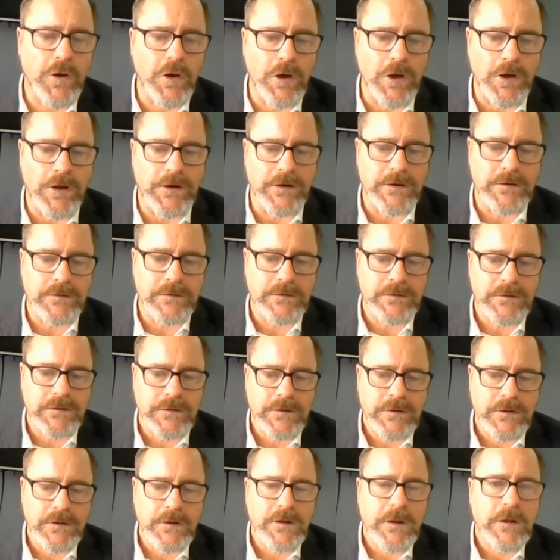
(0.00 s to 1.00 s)
Third,
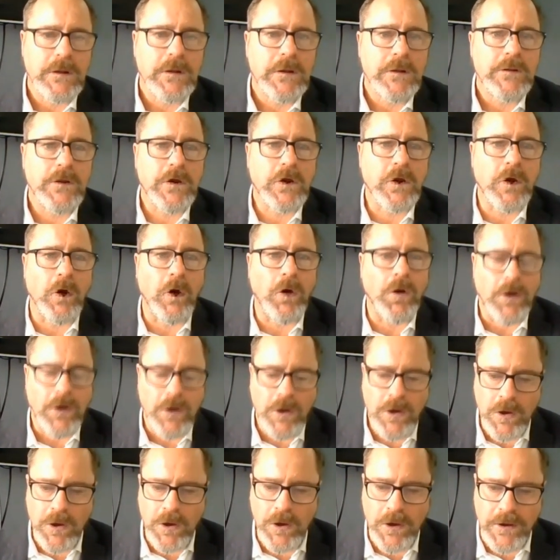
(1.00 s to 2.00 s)
the
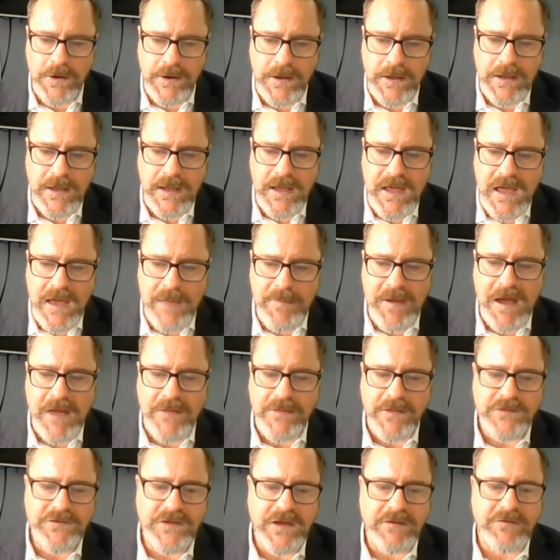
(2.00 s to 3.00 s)
court heard
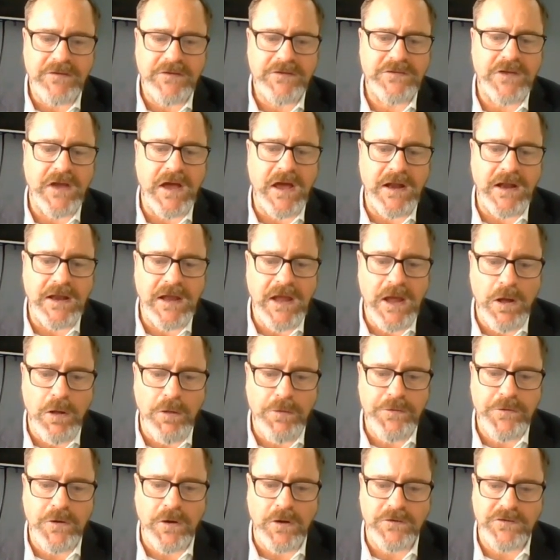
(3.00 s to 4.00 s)
about the devastating
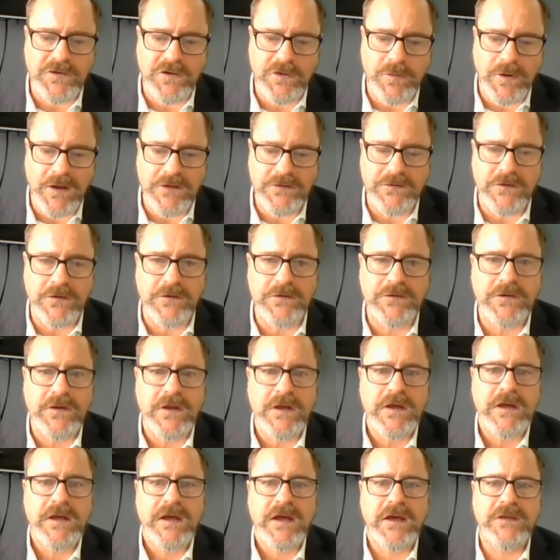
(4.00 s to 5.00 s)
health
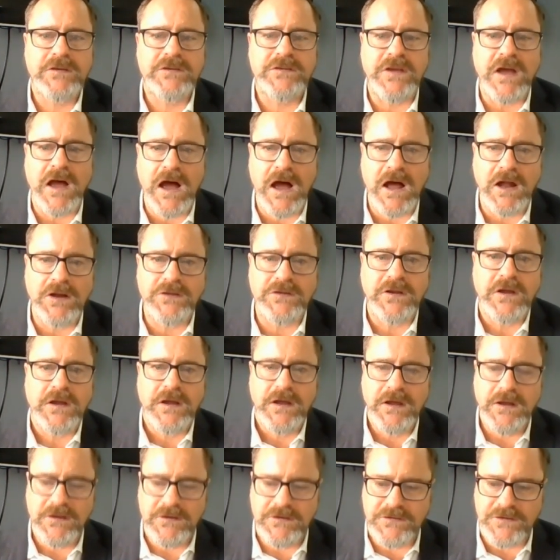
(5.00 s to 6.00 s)
consequences Assange
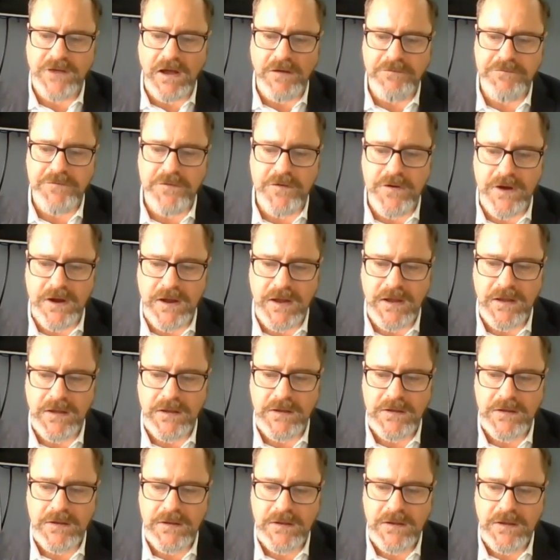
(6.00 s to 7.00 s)
is
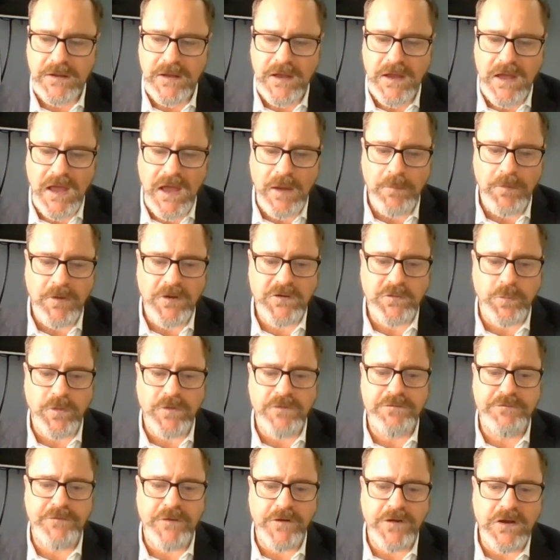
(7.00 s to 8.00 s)
suffering and
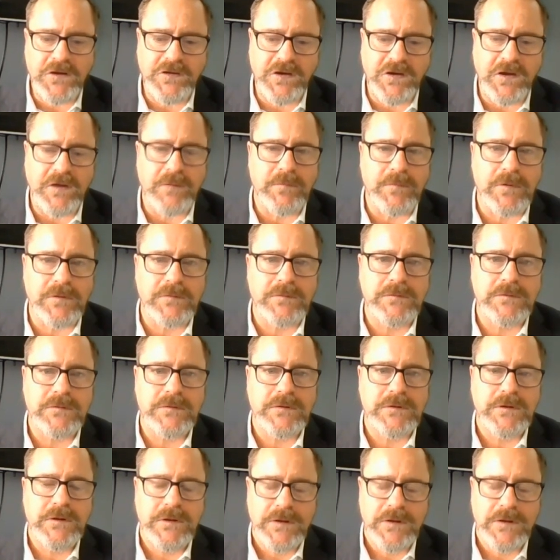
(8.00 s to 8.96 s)
which would finish him